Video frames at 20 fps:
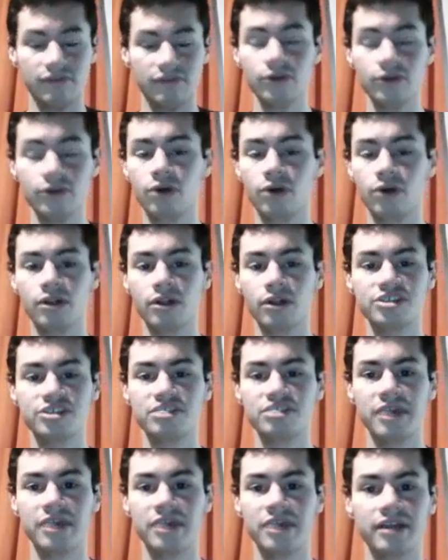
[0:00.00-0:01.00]
goal is
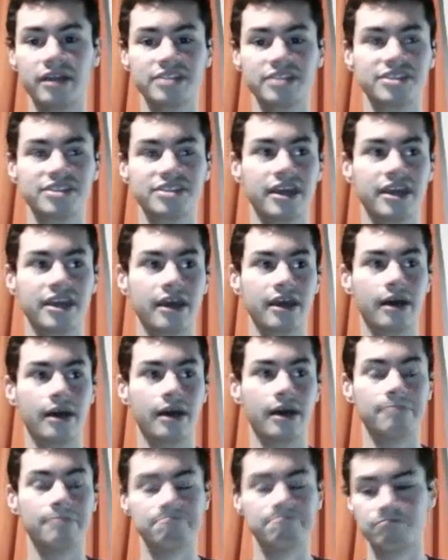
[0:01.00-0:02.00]
to make, let's say,
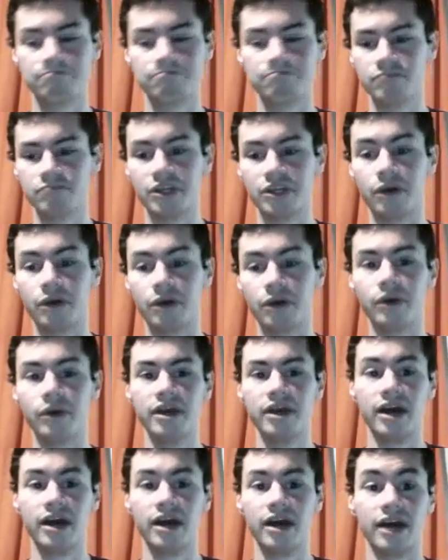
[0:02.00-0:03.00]

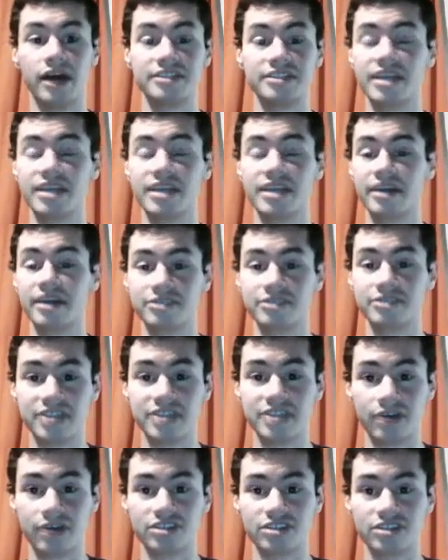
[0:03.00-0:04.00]

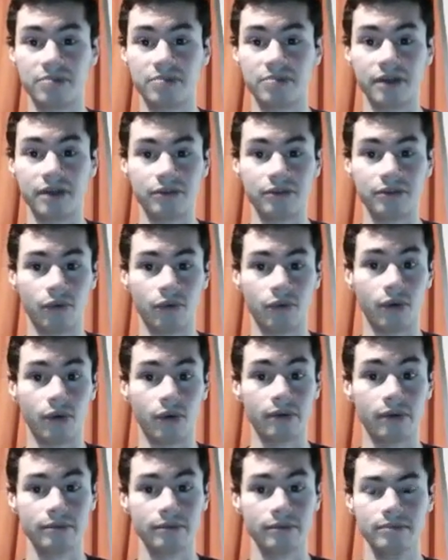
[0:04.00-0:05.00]
$10,000 a month,
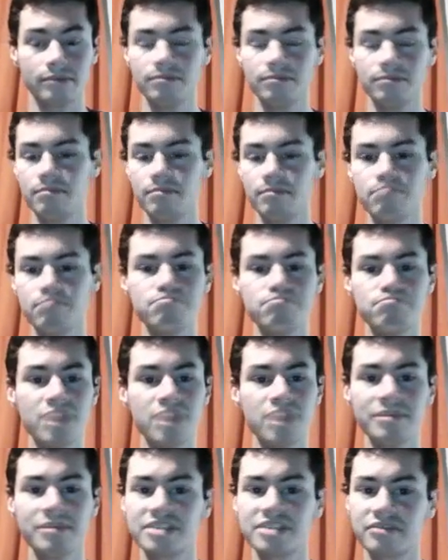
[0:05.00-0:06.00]
or
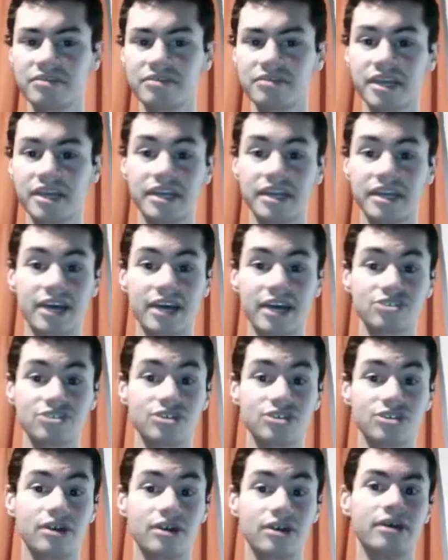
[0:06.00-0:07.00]
maybe it's even like an
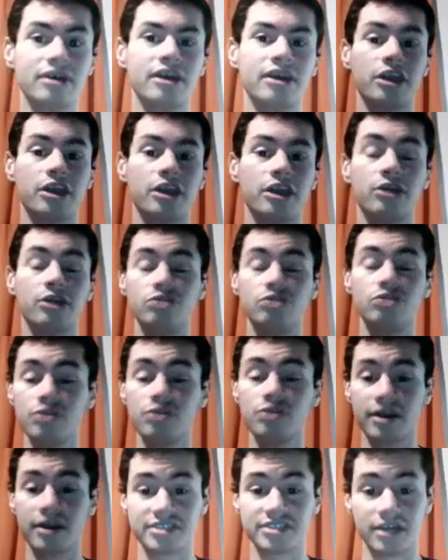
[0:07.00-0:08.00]
extra,
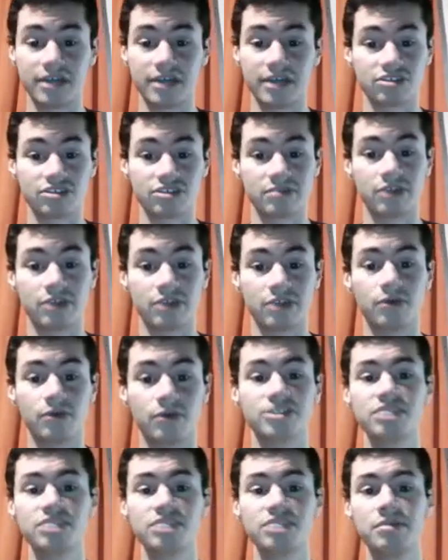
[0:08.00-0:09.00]
$2,000 a month.
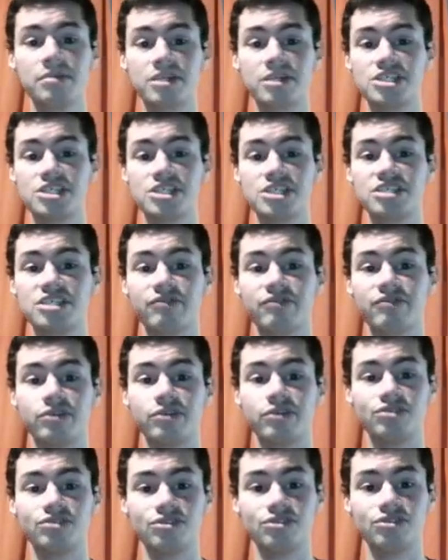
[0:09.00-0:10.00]
Well, it's going to be much easier for
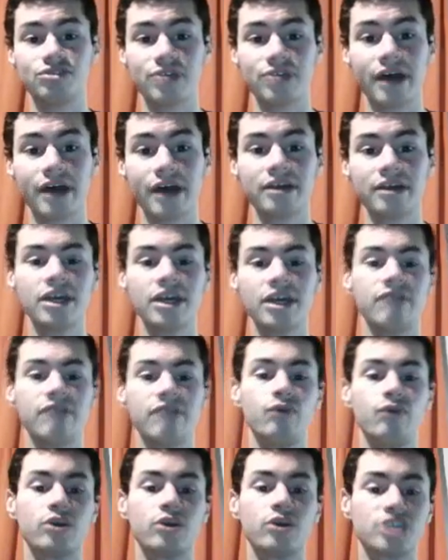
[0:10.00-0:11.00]
you to do that
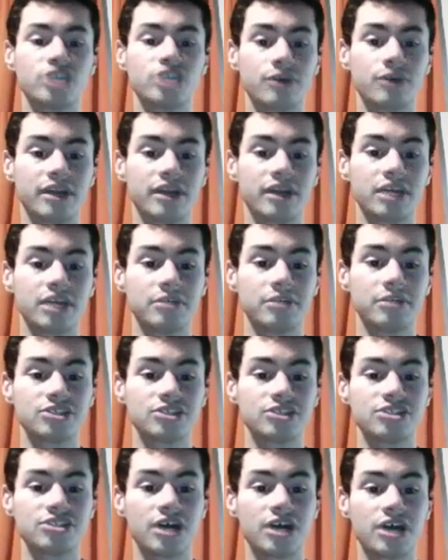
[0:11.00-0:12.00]
if you are generating
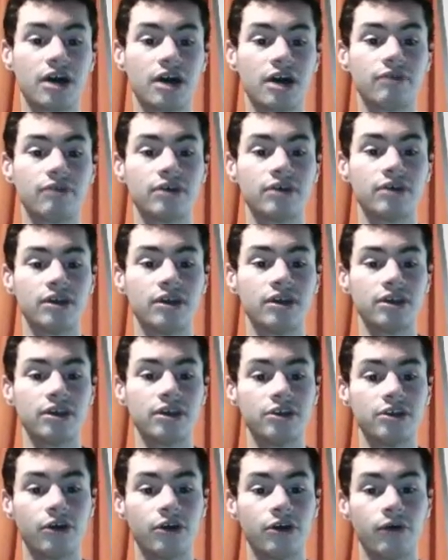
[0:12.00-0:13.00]
commissions of,
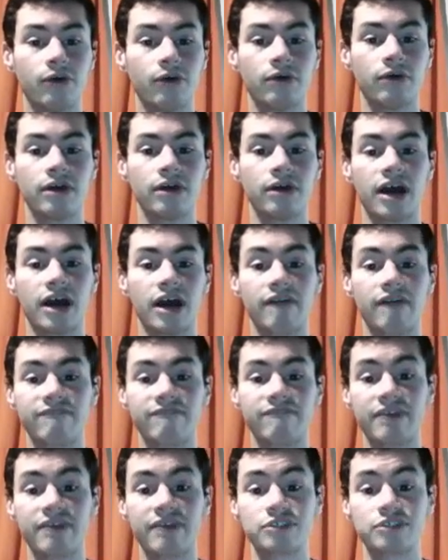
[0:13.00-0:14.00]

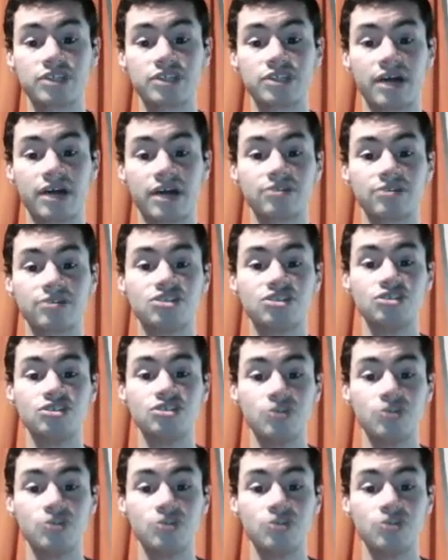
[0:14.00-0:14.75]
$500 to